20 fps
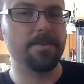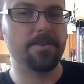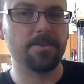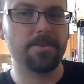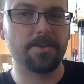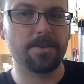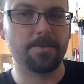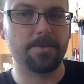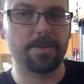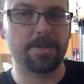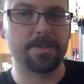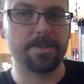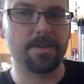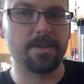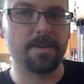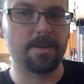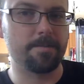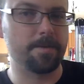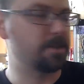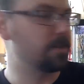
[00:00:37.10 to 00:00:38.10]
chord I want to
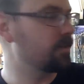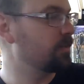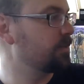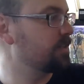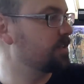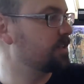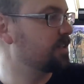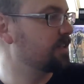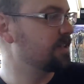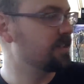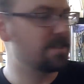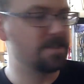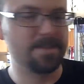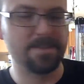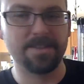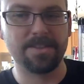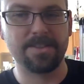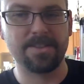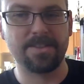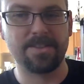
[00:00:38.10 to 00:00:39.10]
talk about, though, is this is
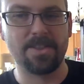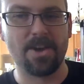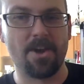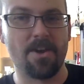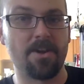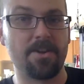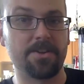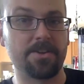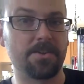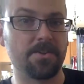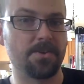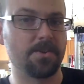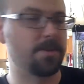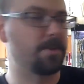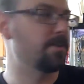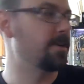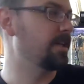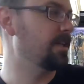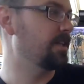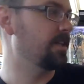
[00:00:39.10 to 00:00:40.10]
the hard chord,
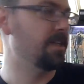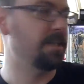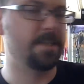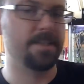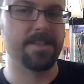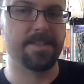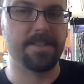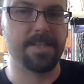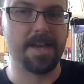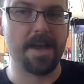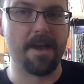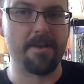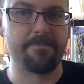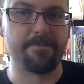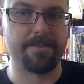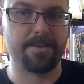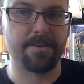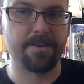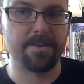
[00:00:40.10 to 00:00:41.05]
right? The F.